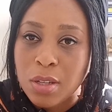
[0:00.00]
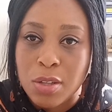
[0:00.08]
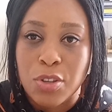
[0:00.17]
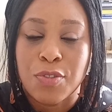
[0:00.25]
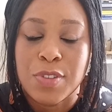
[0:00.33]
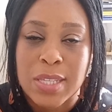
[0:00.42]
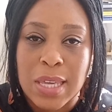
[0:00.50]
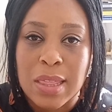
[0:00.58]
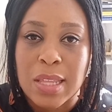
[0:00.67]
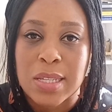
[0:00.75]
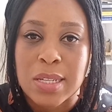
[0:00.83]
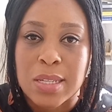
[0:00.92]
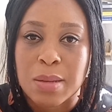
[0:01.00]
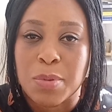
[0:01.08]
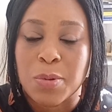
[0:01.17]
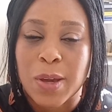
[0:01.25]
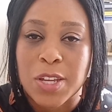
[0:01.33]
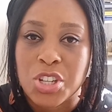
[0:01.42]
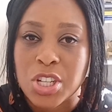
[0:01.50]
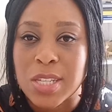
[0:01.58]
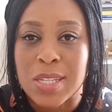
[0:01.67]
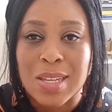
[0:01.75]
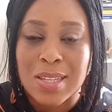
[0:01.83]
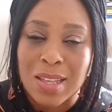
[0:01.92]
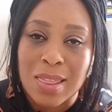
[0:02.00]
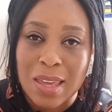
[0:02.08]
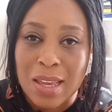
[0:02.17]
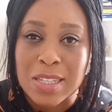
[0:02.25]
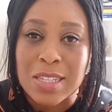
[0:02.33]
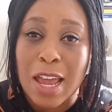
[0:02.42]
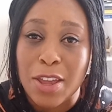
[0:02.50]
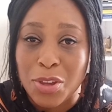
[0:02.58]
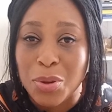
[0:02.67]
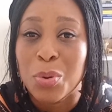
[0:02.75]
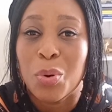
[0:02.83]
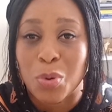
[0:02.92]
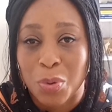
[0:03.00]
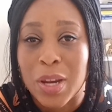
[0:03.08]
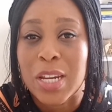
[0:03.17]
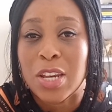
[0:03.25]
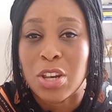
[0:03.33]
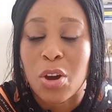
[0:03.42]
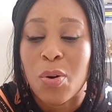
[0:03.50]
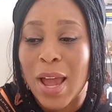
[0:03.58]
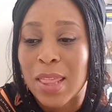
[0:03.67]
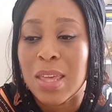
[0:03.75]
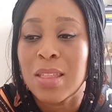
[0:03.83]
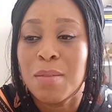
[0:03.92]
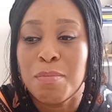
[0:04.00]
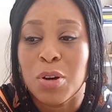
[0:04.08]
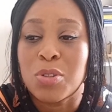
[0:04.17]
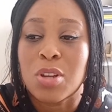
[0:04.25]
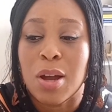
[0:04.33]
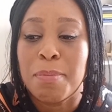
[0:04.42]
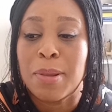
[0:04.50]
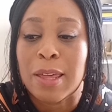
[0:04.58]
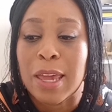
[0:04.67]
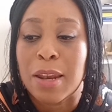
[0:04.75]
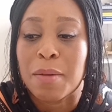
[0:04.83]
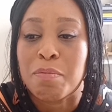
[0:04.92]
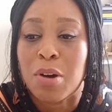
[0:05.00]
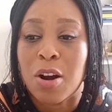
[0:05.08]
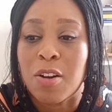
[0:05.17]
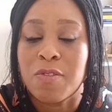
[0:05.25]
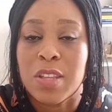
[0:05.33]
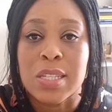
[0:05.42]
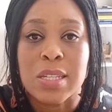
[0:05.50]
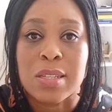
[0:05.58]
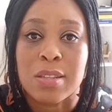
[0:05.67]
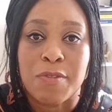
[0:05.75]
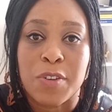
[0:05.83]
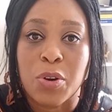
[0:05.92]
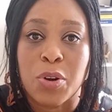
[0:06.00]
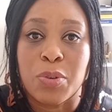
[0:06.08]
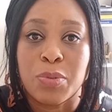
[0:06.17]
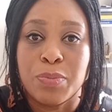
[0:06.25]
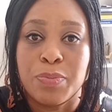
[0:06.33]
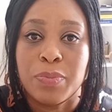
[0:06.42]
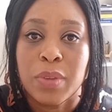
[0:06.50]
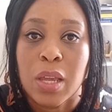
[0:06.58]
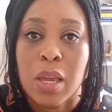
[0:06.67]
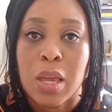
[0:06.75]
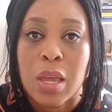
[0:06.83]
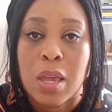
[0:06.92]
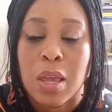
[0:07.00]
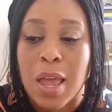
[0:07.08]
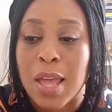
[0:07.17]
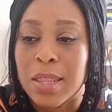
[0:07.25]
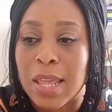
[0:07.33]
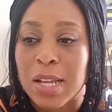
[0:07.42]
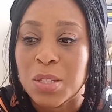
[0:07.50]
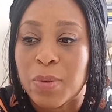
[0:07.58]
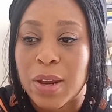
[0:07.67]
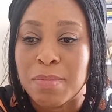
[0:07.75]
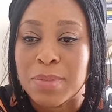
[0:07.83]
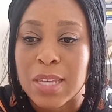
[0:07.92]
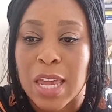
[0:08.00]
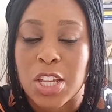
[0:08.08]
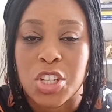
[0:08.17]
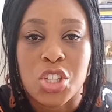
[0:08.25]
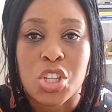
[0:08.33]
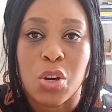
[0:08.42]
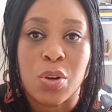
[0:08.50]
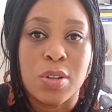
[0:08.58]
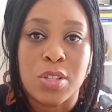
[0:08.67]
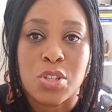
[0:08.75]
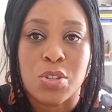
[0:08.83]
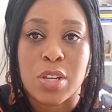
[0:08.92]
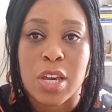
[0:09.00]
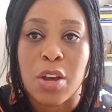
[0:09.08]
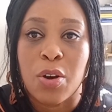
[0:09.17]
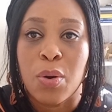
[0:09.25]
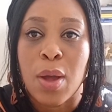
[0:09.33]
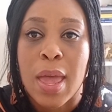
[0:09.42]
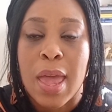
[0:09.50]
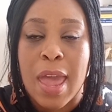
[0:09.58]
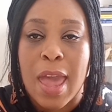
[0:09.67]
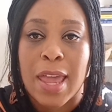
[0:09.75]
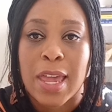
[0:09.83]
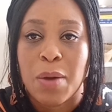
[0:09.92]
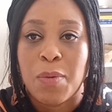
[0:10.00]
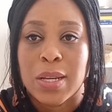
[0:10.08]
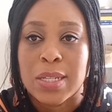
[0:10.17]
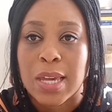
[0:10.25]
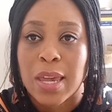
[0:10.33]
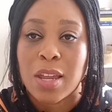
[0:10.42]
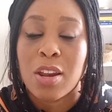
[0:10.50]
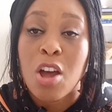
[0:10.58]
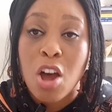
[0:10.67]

You've seen these are simple questions. These are things that you already know. I think the most complicated part of this is the photo. And that's what I'm saying. Just go to a studio and get one taken.